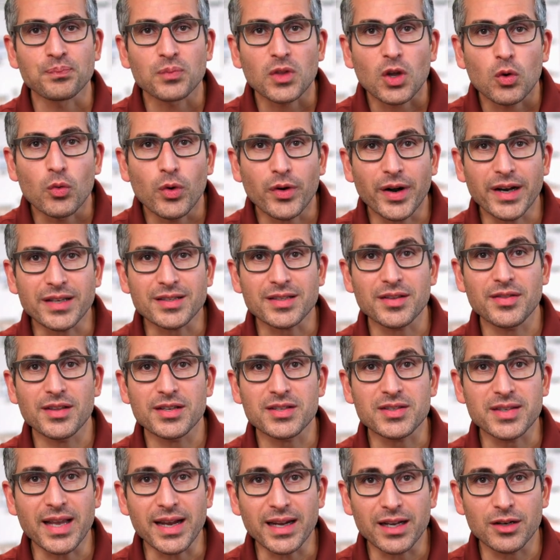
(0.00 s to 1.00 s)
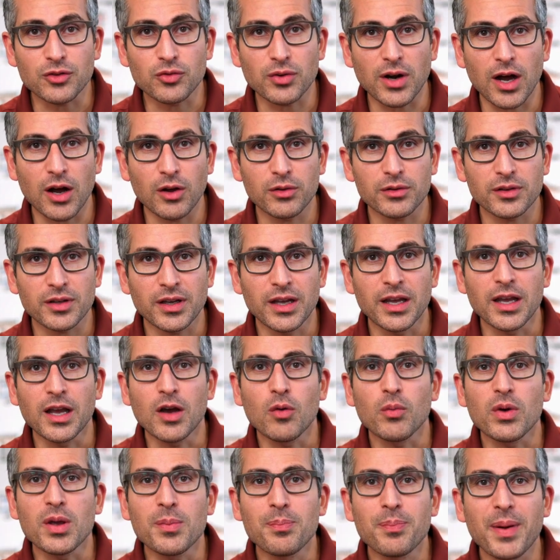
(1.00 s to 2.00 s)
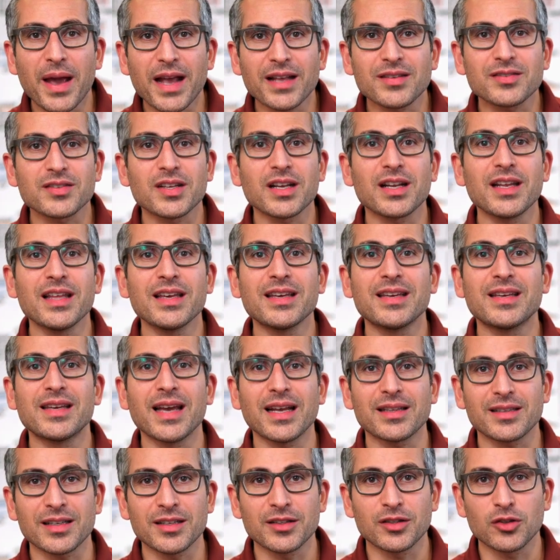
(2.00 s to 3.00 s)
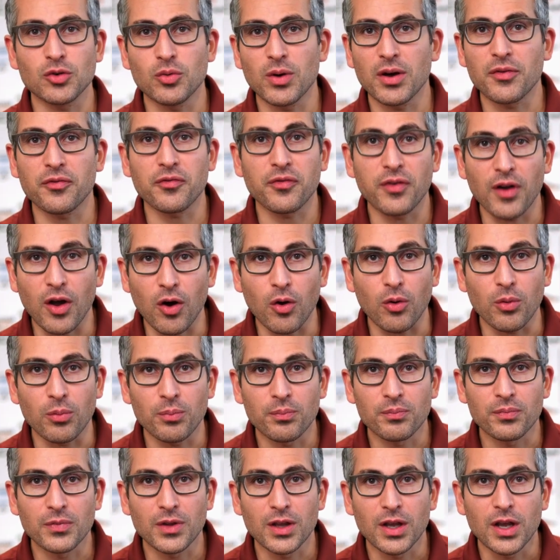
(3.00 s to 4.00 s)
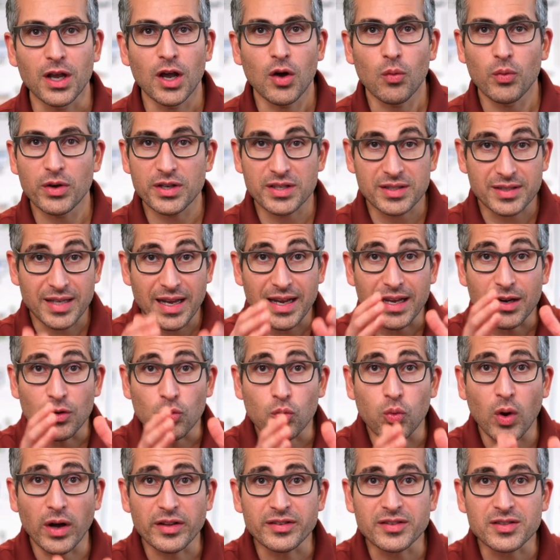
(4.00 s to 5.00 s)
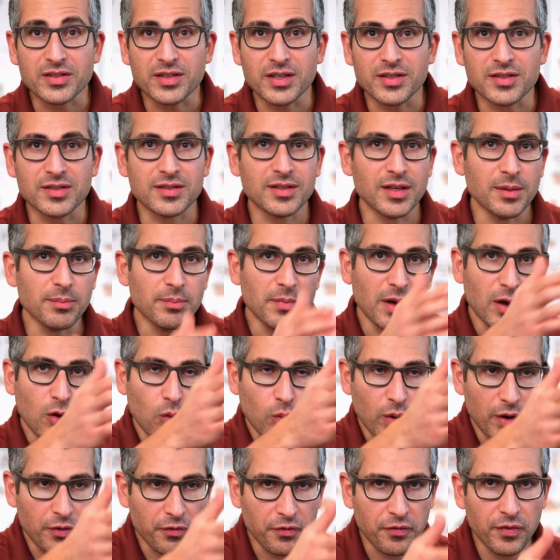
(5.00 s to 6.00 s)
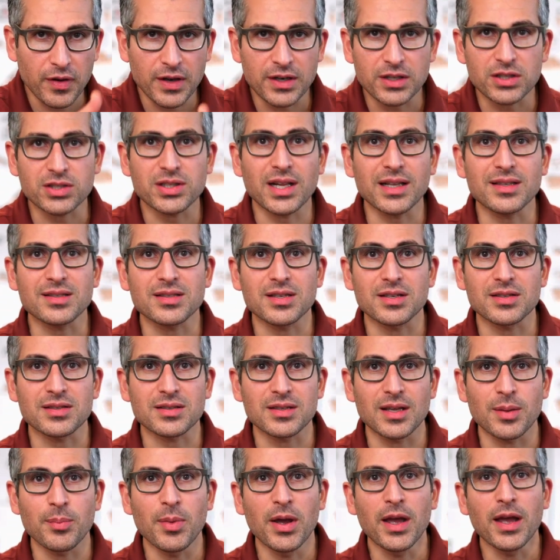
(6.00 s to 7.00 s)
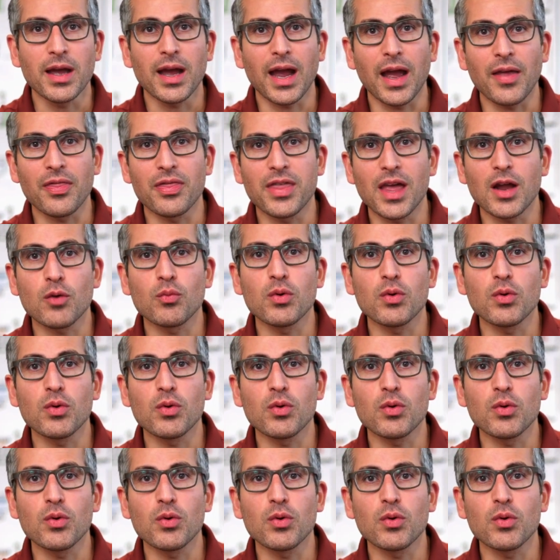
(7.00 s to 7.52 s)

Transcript: Whereas in the second round, we basically get into a flow. We stay in one system, we finish that system, and then